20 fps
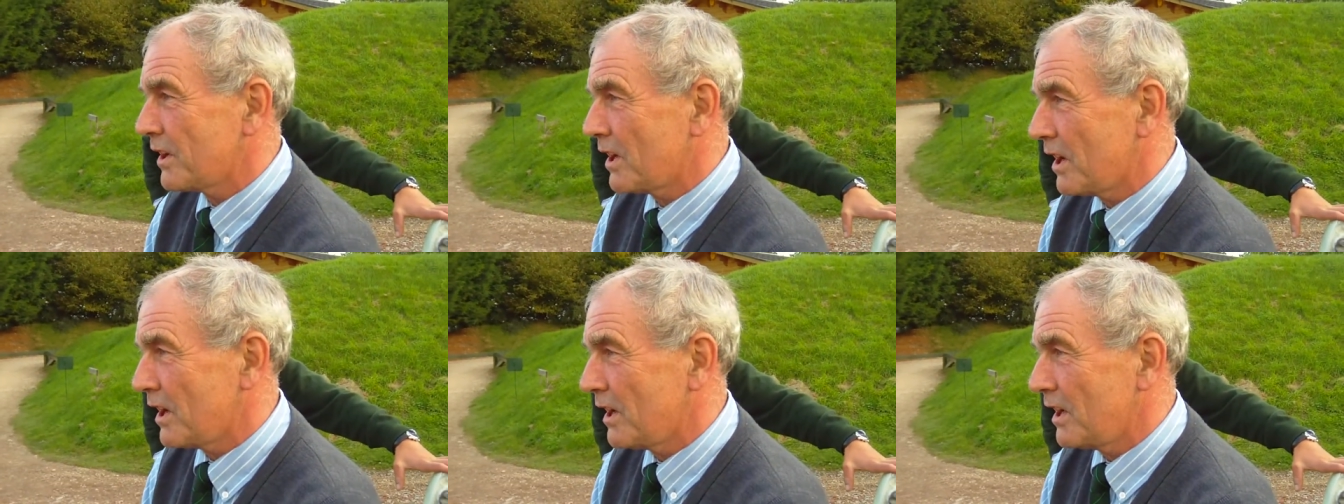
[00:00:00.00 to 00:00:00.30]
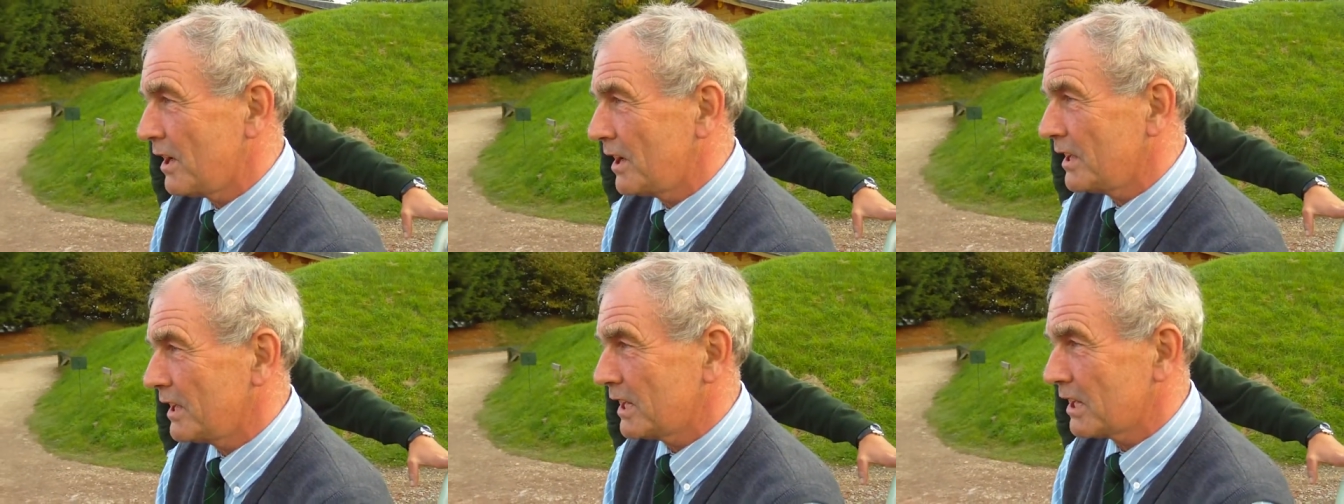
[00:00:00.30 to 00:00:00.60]

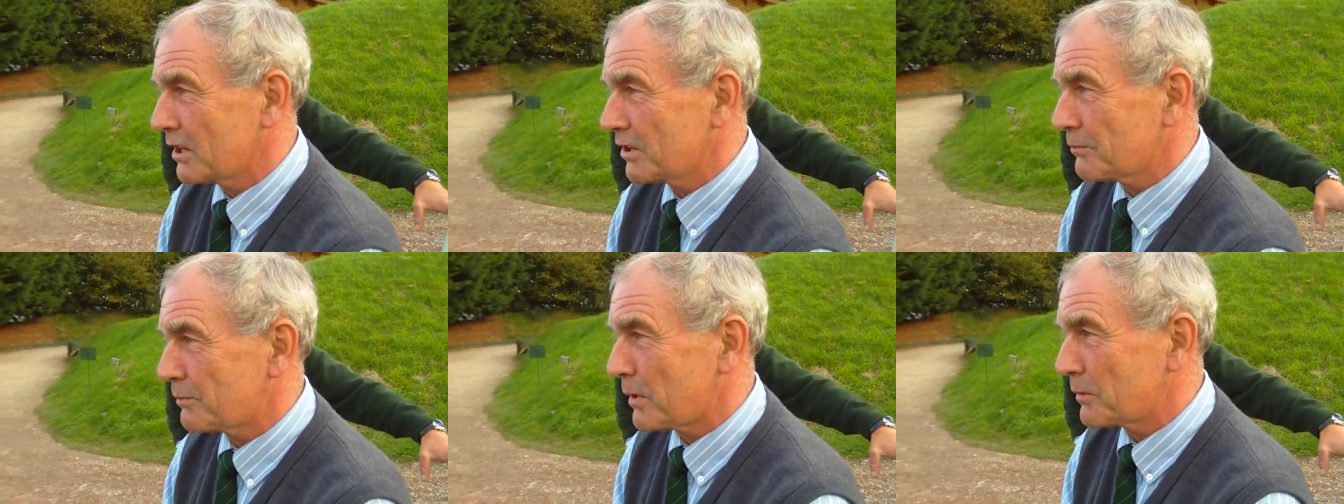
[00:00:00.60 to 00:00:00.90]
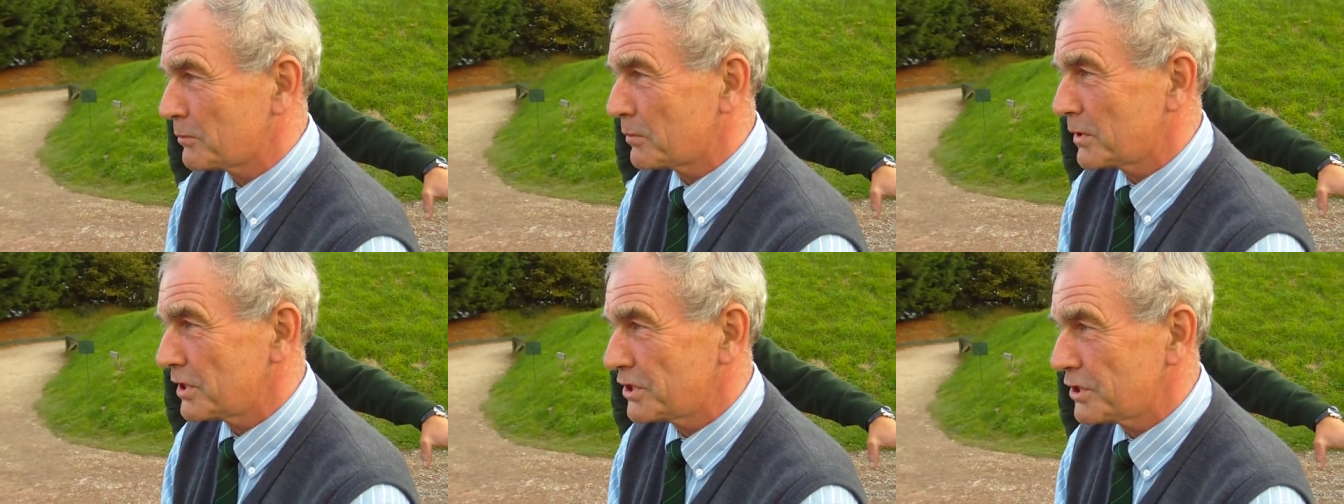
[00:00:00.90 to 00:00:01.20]
uh, it'll
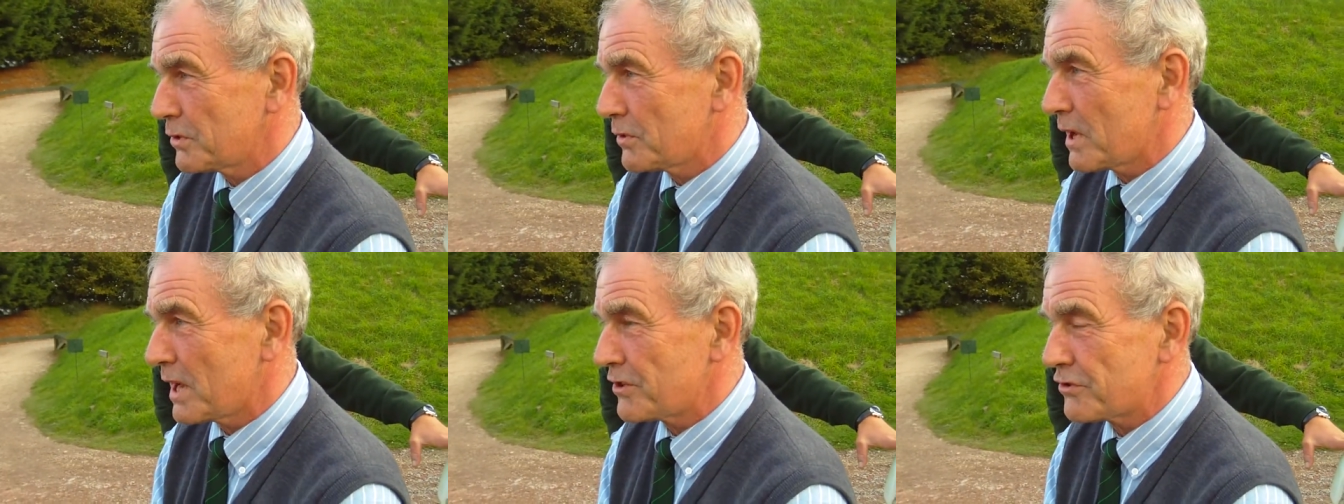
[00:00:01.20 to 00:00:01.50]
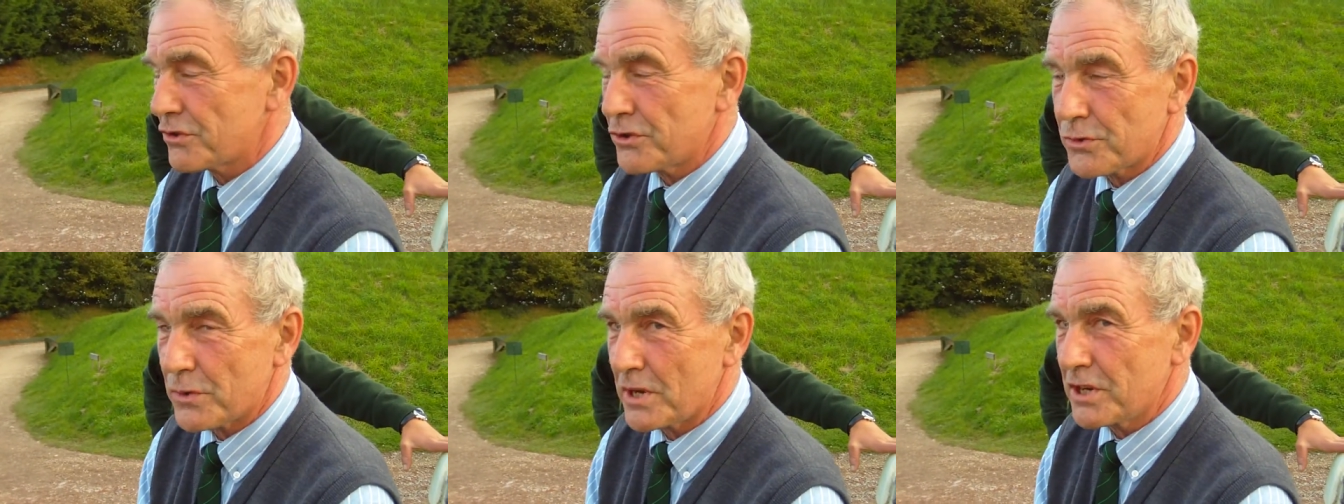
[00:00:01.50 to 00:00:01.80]
probably do one
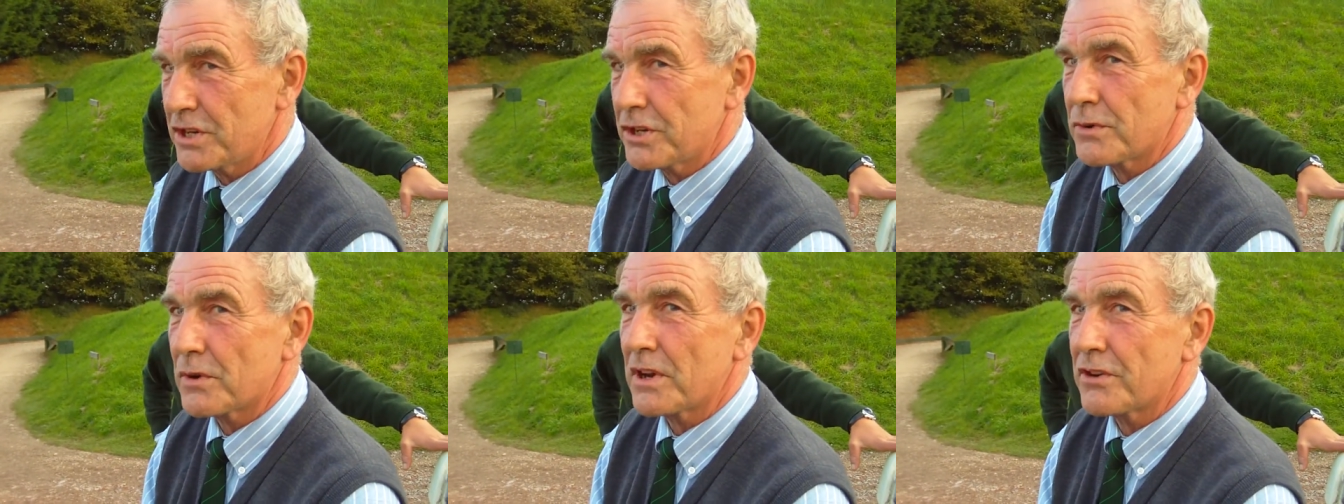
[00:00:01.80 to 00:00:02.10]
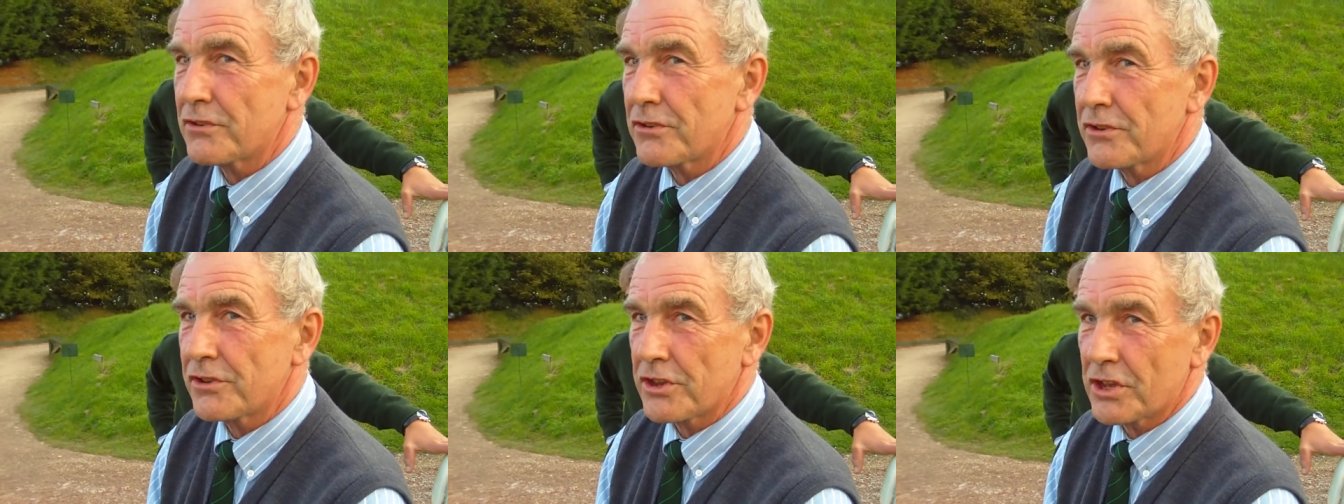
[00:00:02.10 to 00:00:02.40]
hundred twenty to one
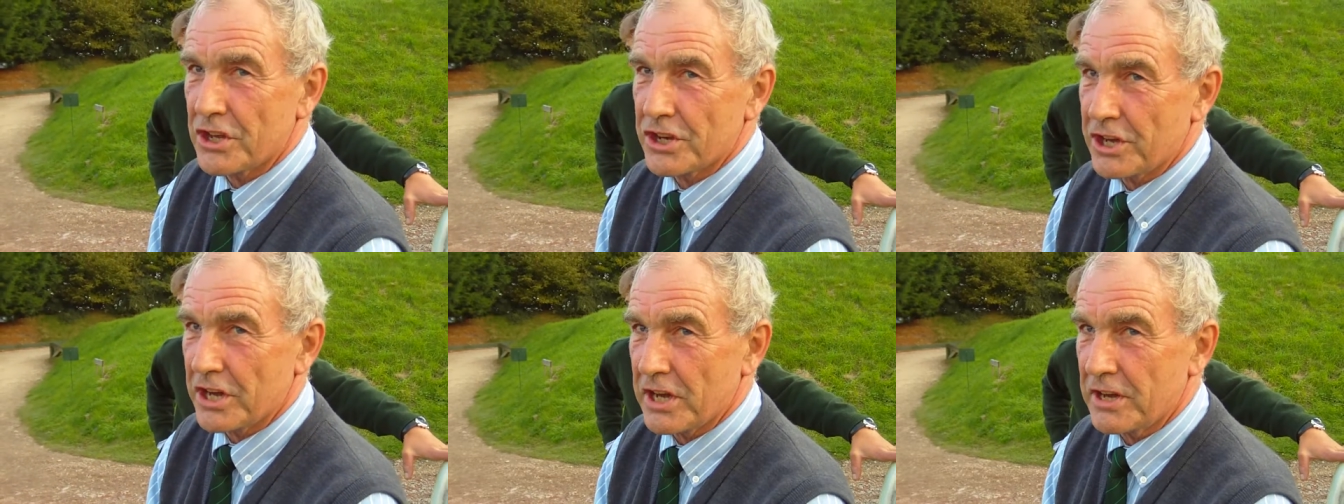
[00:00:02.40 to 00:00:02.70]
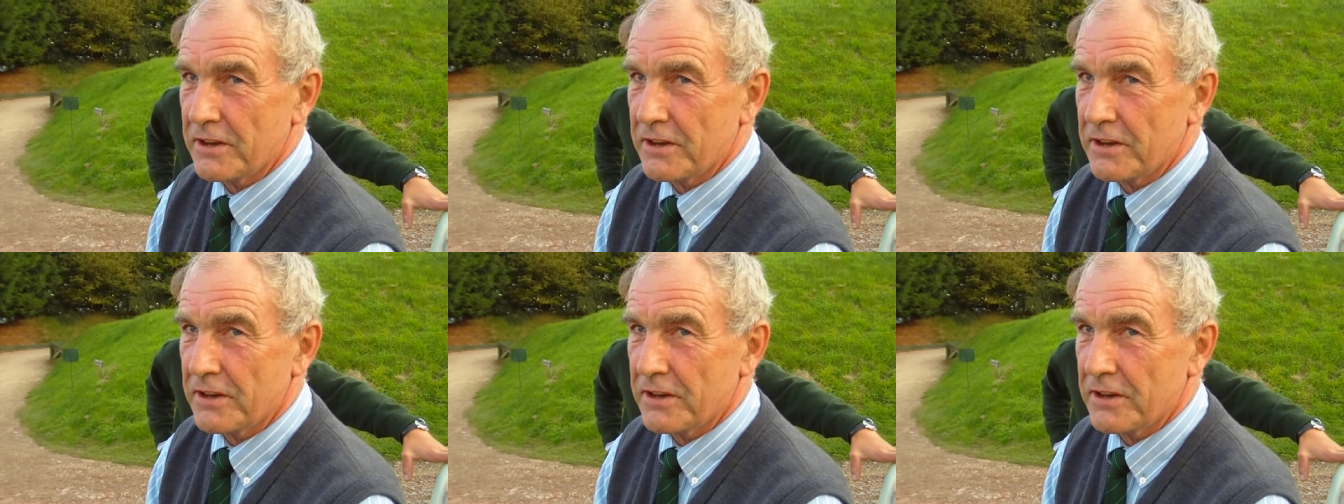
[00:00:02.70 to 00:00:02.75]
hundred thirty.